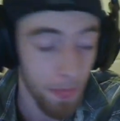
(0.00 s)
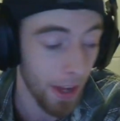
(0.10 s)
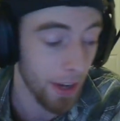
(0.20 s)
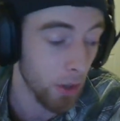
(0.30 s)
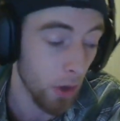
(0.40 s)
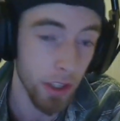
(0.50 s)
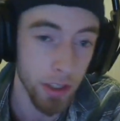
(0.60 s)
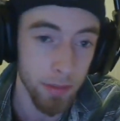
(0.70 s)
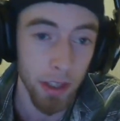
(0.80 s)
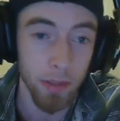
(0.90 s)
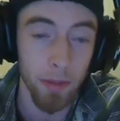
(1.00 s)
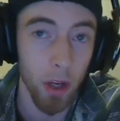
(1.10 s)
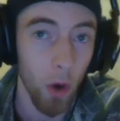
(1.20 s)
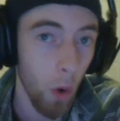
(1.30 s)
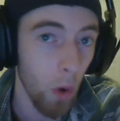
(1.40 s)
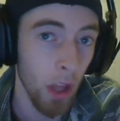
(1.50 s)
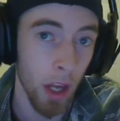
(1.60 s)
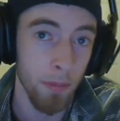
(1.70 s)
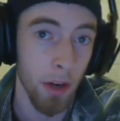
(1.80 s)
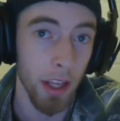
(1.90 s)
then don't expect to make a whole
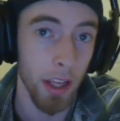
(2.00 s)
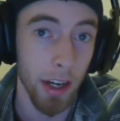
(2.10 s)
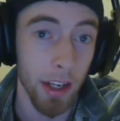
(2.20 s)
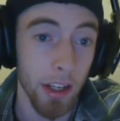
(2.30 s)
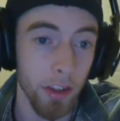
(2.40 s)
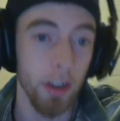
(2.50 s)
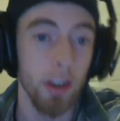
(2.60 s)
lot of money at it either.